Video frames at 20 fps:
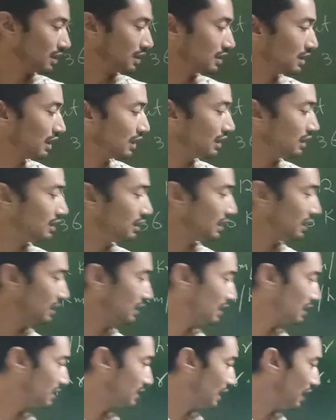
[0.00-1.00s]
Then in that
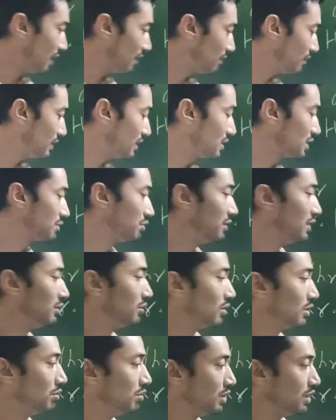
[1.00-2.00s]
case, average speed
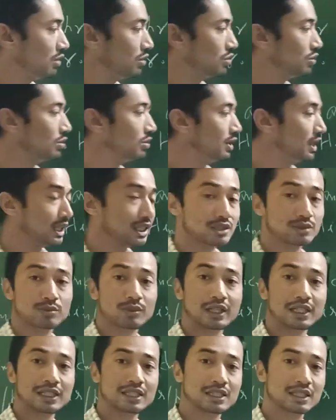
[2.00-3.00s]
will be
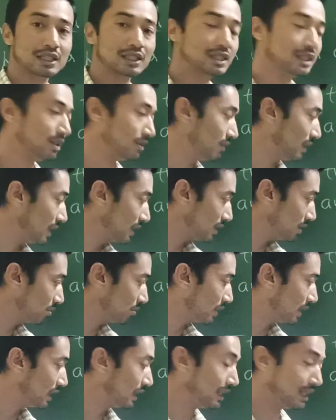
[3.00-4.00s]
2xyz divided
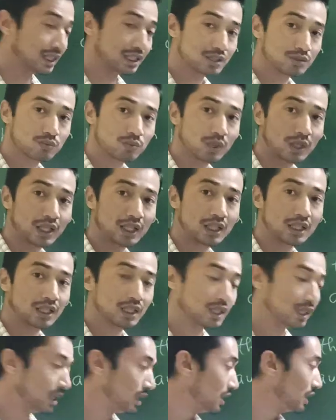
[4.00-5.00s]
by xy
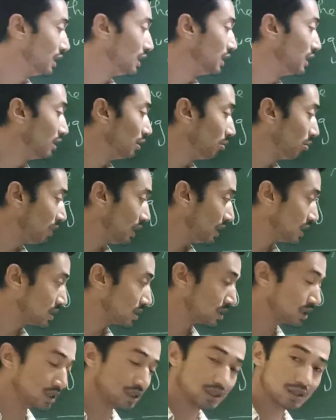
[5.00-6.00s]

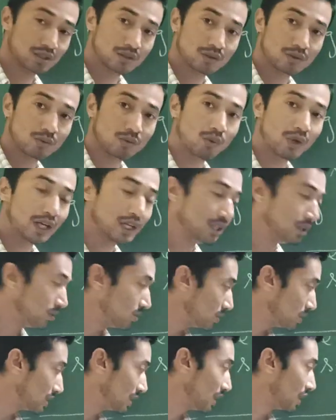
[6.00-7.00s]
plus y
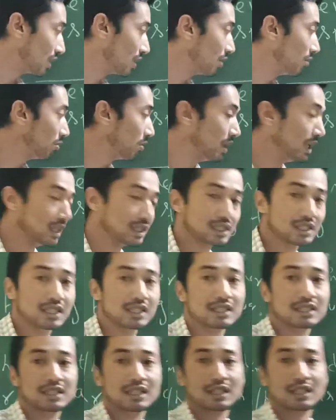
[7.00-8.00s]
into z plus z